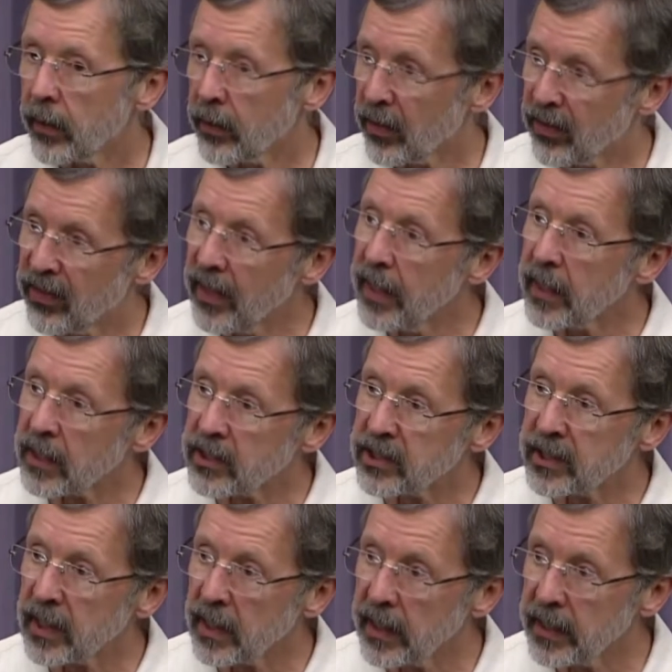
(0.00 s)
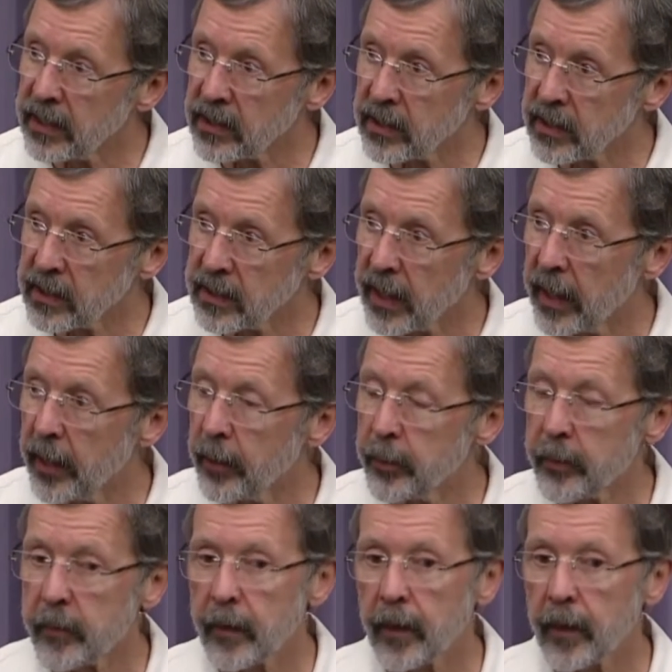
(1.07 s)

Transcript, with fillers: The thing that still is the same